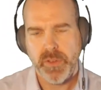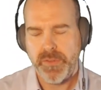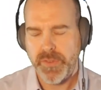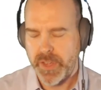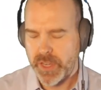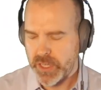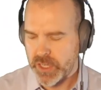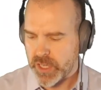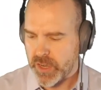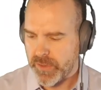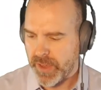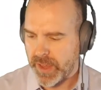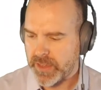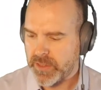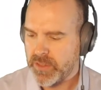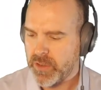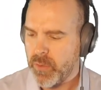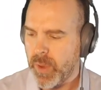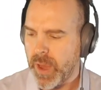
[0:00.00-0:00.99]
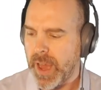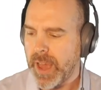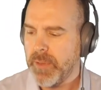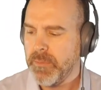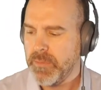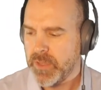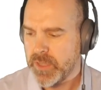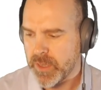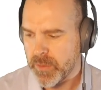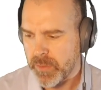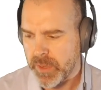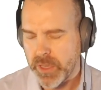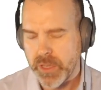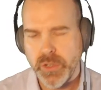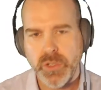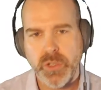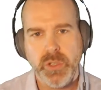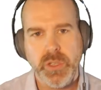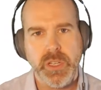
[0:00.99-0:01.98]
a function of x and y,
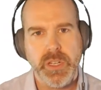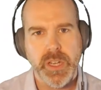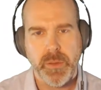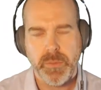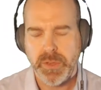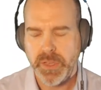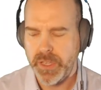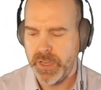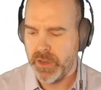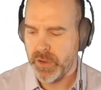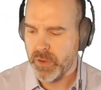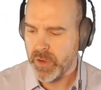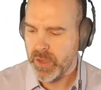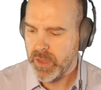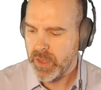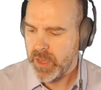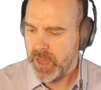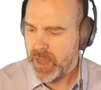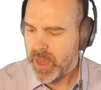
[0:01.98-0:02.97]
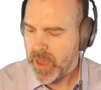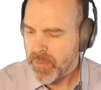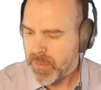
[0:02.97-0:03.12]
similar to the double integral,